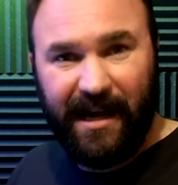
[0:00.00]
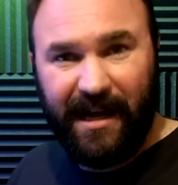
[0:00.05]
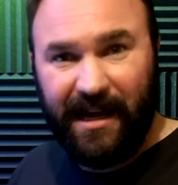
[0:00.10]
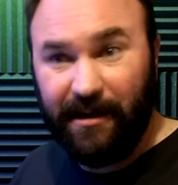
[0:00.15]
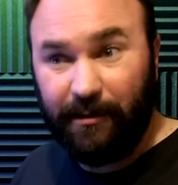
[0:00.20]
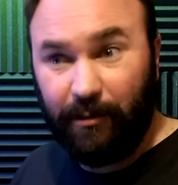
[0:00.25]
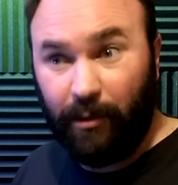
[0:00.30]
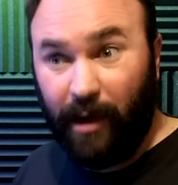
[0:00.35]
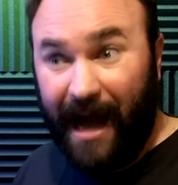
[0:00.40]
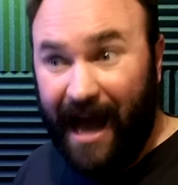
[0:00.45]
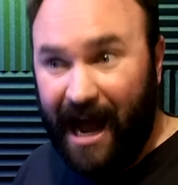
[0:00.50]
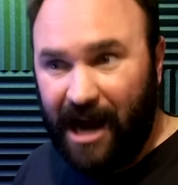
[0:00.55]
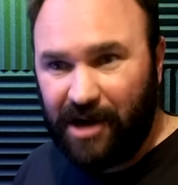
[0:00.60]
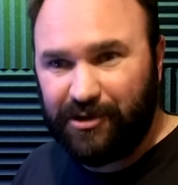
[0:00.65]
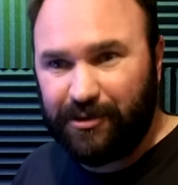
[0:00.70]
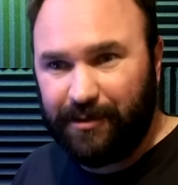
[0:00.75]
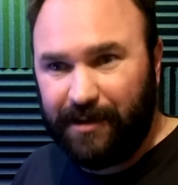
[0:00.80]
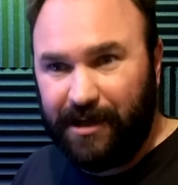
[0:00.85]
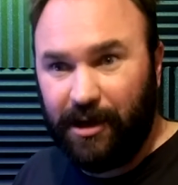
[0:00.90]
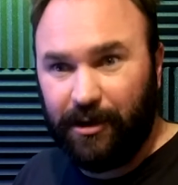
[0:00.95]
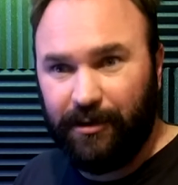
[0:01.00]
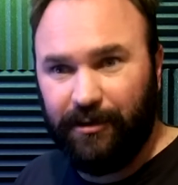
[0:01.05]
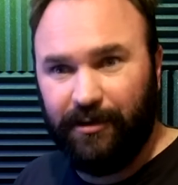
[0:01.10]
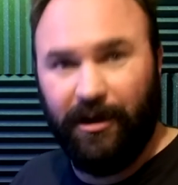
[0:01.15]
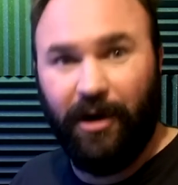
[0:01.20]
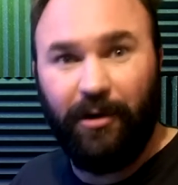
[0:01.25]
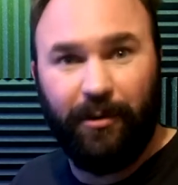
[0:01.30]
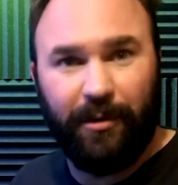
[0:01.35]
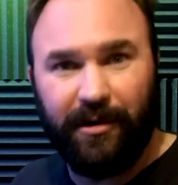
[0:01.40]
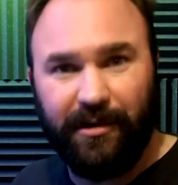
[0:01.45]
it'll actually
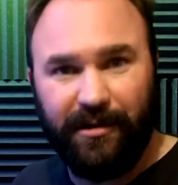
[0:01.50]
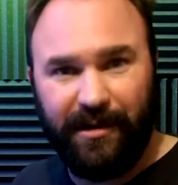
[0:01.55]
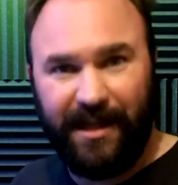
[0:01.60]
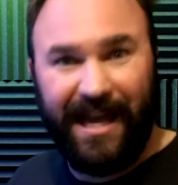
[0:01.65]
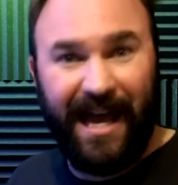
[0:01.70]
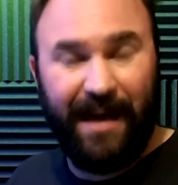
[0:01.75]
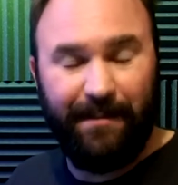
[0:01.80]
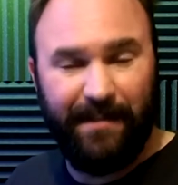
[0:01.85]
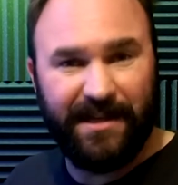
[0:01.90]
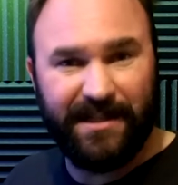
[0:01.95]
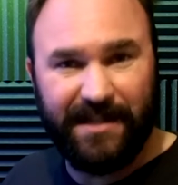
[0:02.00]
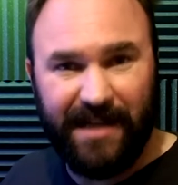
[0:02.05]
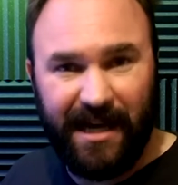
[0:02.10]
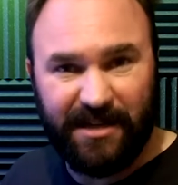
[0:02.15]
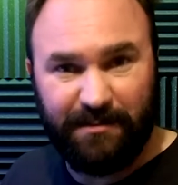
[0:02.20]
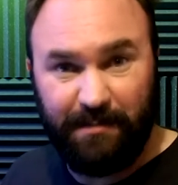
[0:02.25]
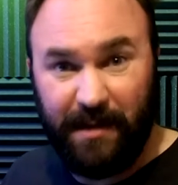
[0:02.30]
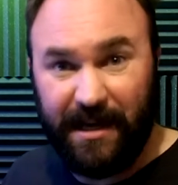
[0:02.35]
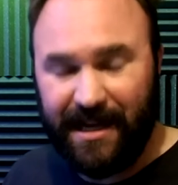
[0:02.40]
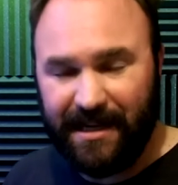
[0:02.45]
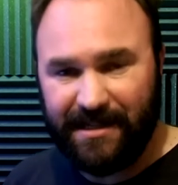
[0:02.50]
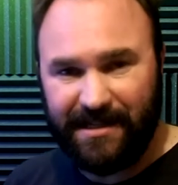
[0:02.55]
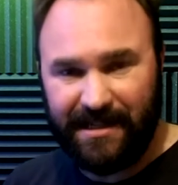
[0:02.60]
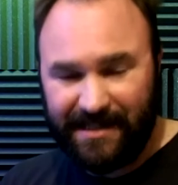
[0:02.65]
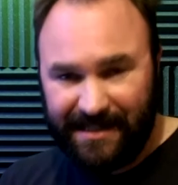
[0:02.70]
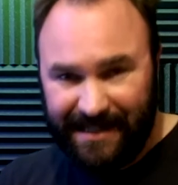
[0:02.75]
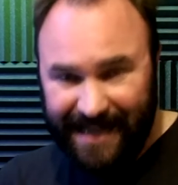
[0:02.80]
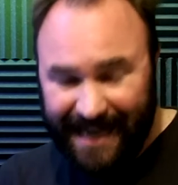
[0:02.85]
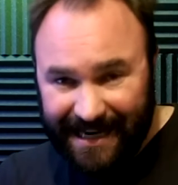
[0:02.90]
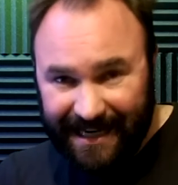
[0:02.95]
lower the MSS, because
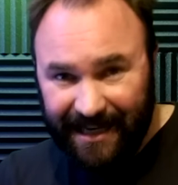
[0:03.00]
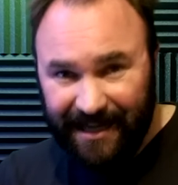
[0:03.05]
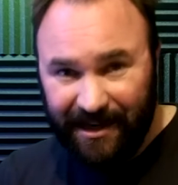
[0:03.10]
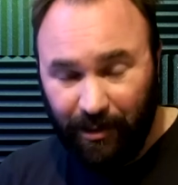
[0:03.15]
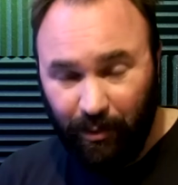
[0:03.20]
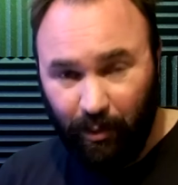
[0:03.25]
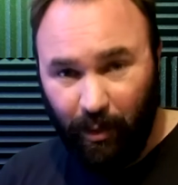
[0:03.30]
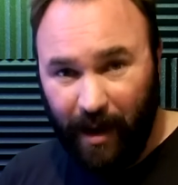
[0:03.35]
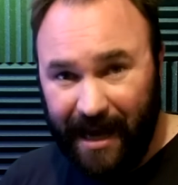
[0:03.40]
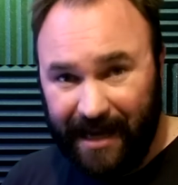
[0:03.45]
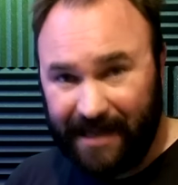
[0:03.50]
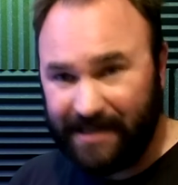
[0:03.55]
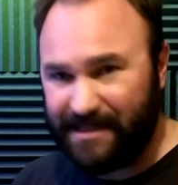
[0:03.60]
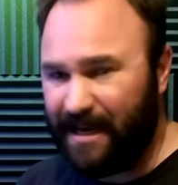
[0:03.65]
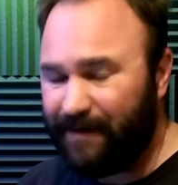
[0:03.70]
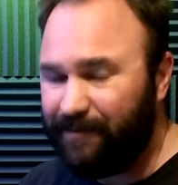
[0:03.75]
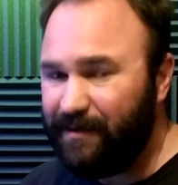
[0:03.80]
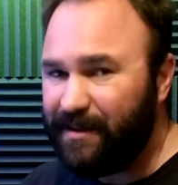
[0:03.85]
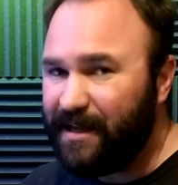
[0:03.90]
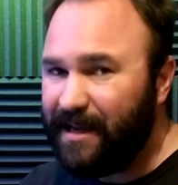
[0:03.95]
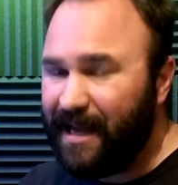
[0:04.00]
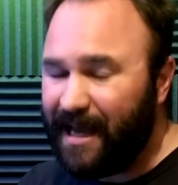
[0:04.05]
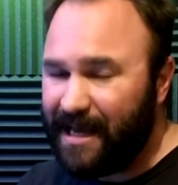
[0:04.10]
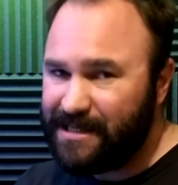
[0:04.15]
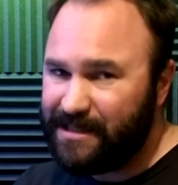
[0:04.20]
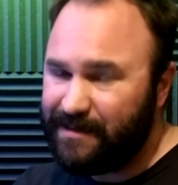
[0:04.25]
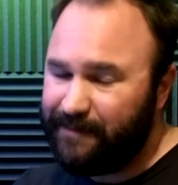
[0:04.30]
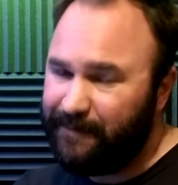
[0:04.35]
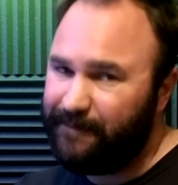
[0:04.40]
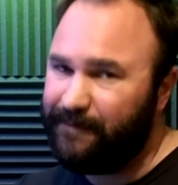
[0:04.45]
it's taking away, because everything
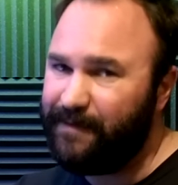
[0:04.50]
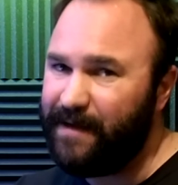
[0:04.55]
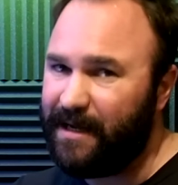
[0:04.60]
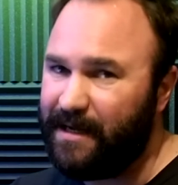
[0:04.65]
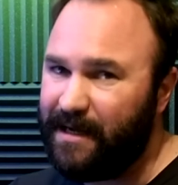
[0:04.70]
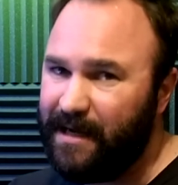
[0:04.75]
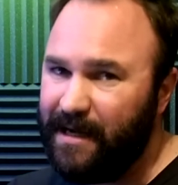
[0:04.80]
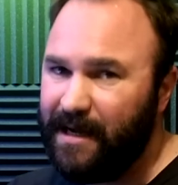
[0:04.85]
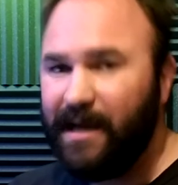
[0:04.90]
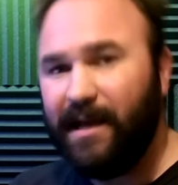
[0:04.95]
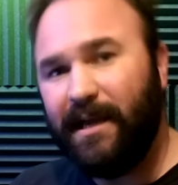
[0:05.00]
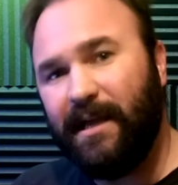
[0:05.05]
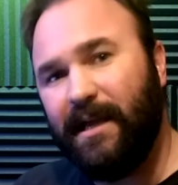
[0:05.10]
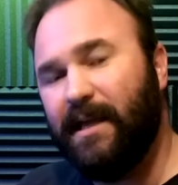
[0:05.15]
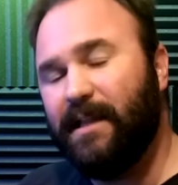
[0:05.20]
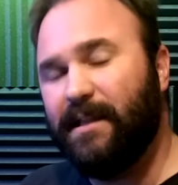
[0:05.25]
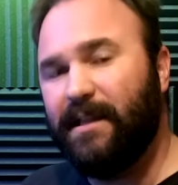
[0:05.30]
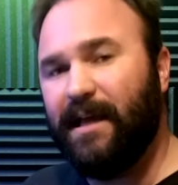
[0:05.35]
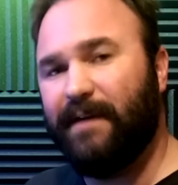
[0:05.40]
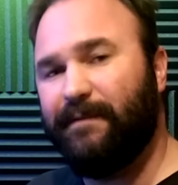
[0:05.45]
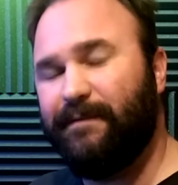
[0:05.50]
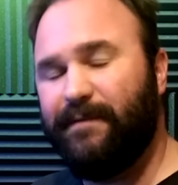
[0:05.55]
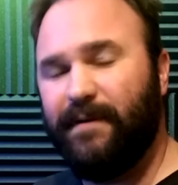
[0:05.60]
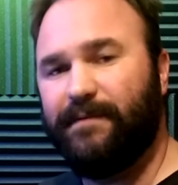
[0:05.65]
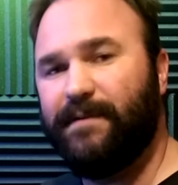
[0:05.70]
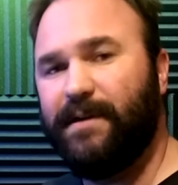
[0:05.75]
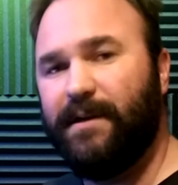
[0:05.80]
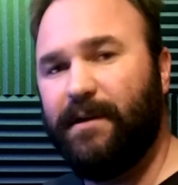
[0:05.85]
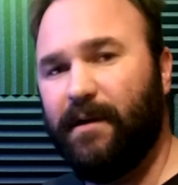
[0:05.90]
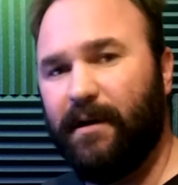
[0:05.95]
has to fit in that
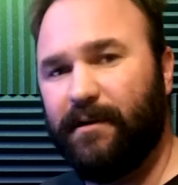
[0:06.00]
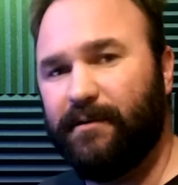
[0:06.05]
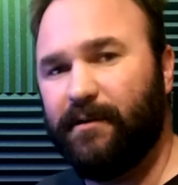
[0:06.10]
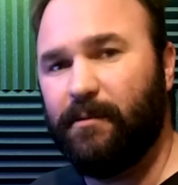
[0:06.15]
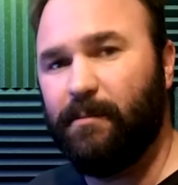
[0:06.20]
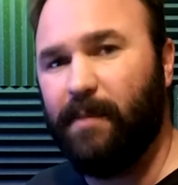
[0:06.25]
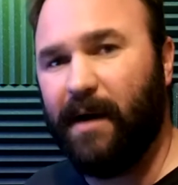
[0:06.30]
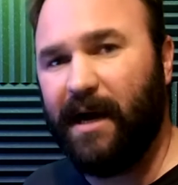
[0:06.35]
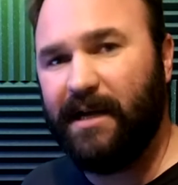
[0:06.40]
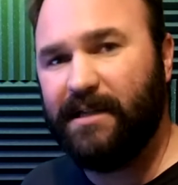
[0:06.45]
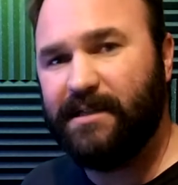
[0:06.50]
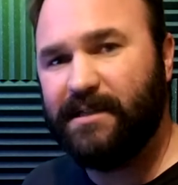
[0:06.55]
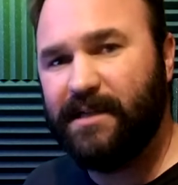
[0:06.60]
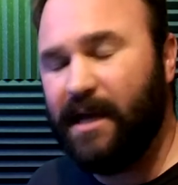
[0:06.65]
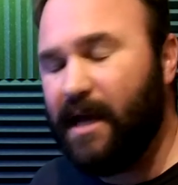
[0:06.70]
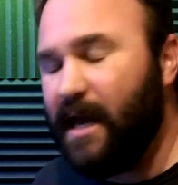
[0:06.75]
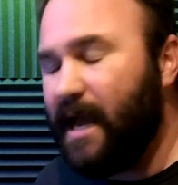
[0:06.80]
1500 bytes.